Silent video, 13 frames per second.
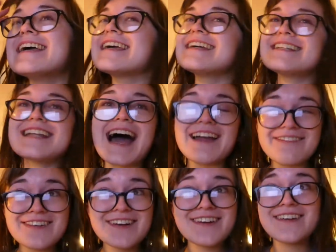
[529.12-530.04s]
I
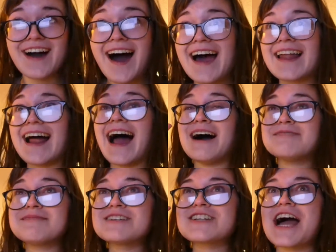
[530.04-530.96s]
forgot how
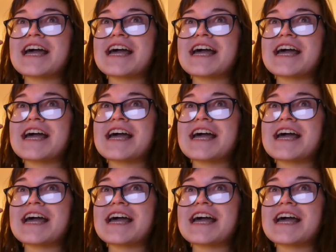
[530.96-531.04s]
much